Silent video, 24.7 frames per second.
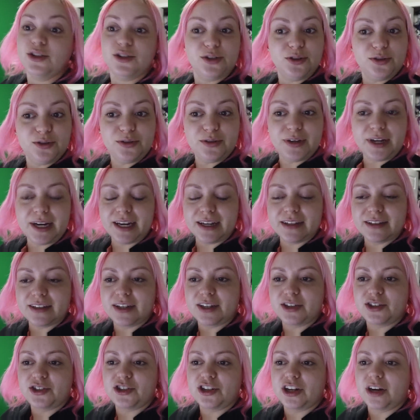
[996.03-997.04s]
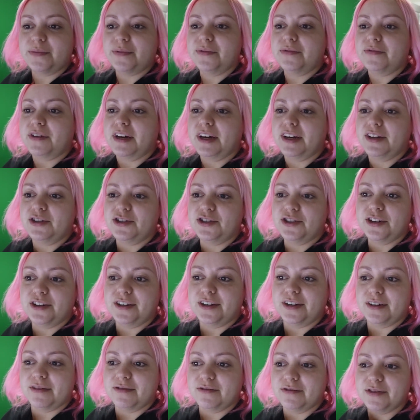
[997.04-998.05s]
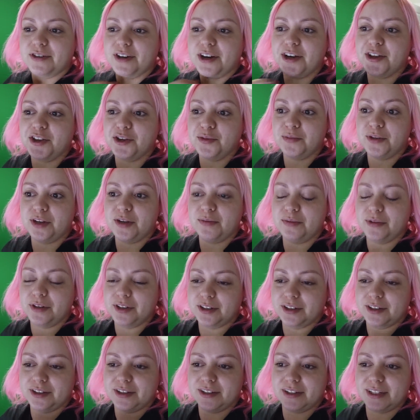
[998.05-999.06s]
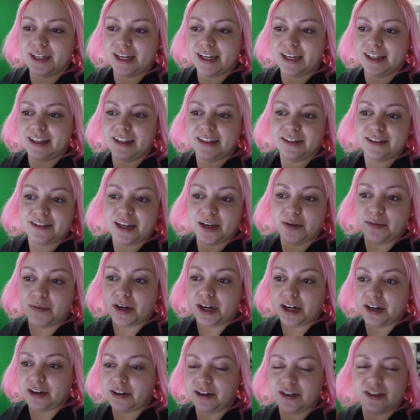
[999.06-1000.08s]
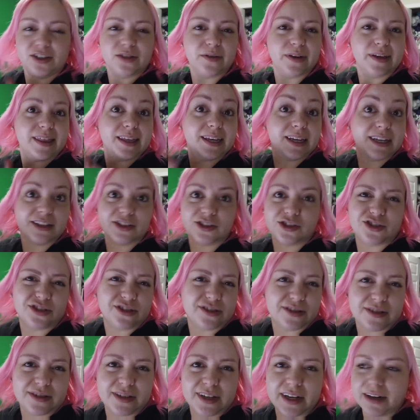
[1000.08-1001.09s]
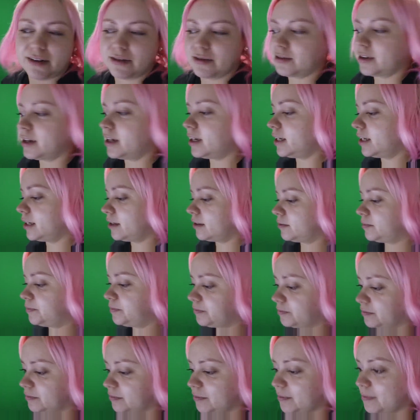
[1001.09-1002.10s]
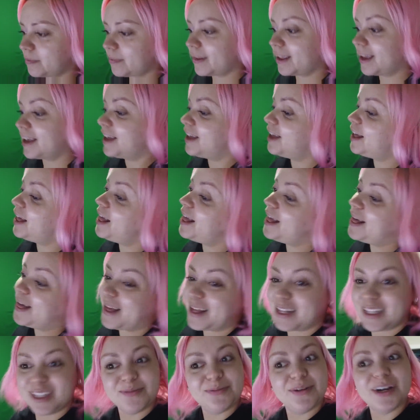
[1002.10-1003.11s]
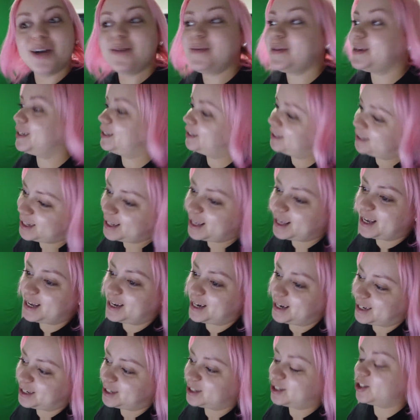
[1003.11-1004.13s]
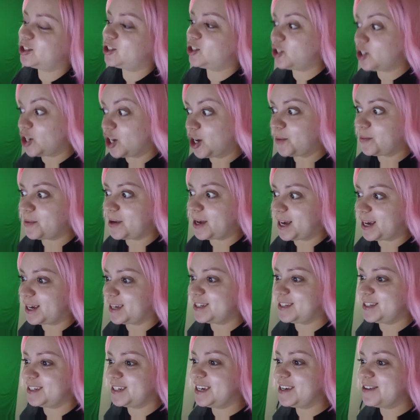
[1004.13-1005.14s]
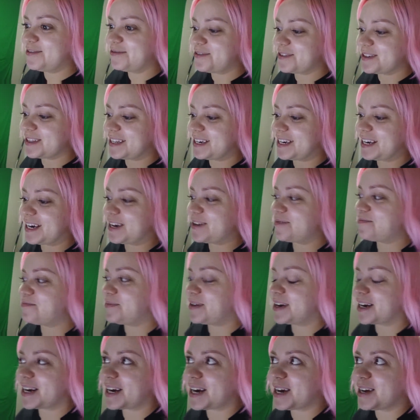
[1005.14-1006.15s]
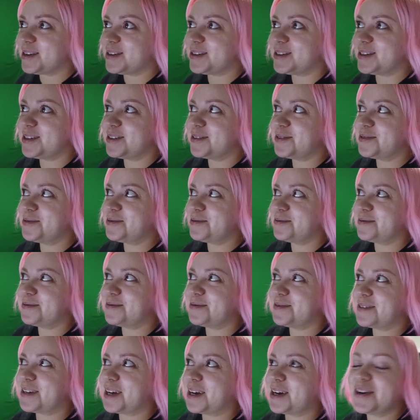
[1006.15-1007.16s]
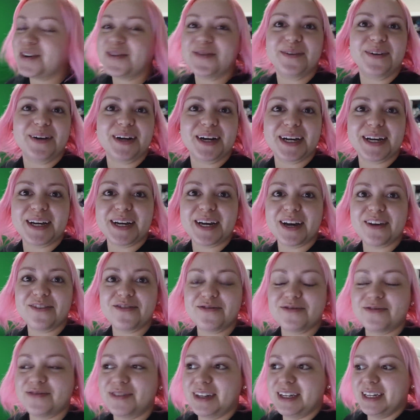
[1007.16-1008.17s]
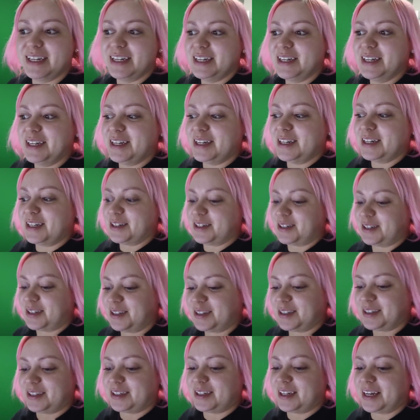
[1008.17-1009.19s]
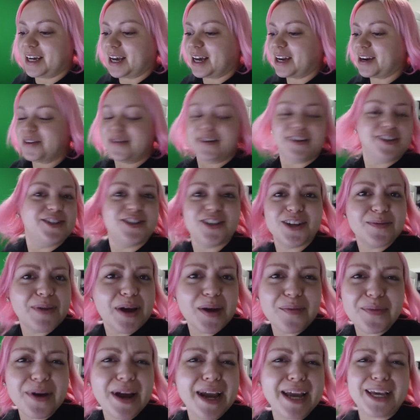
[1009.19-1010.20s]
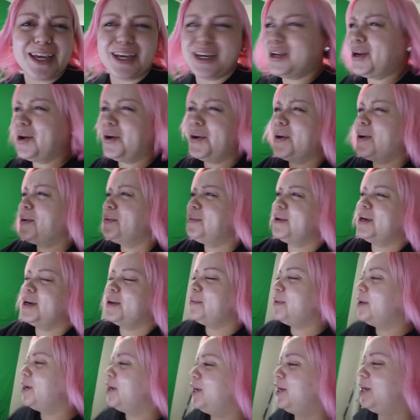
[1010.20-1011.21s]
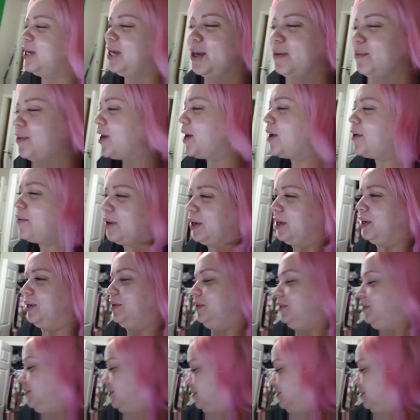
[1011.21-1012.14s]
to access Shopify, and sure enough, other people are saying the same error, so I think it's just down right now. That's probably a sign I should stop packaging for the night, but I don't, I don't know. I have, like, I don't know. I just took my break. You know, I'm, I'm good to keep going.